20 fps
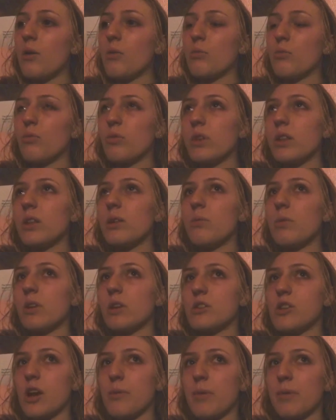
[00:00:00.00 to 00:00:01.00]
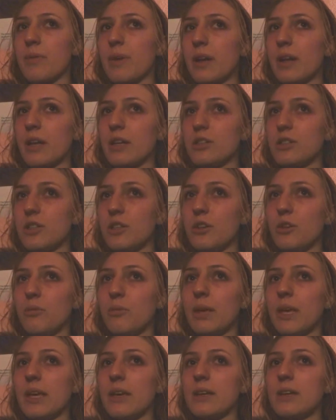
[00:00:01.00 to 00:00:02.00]
really want to talk about writing too,
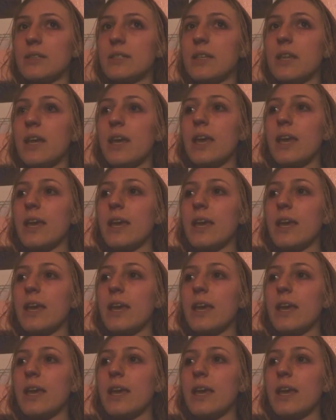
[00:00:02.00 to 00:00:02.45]
because